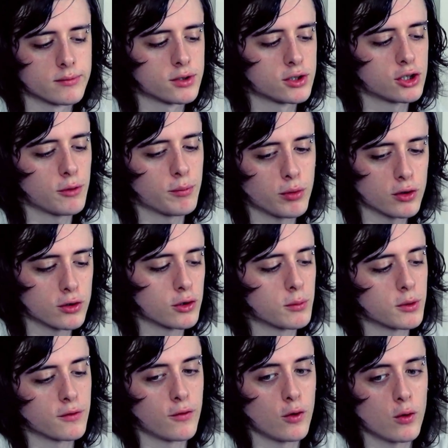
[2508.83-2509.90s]
stop putting so
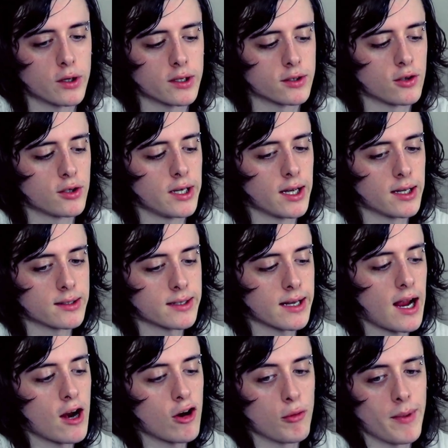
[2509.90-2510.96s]
much focus on your
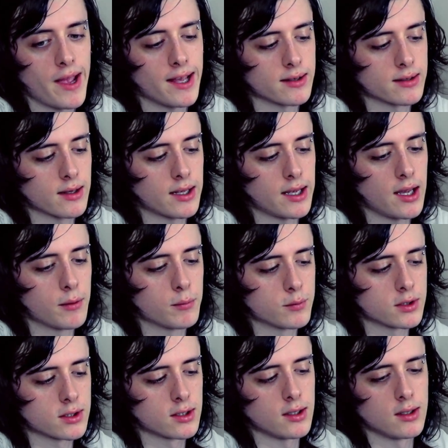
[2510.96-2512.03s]
Skyrim-esque games.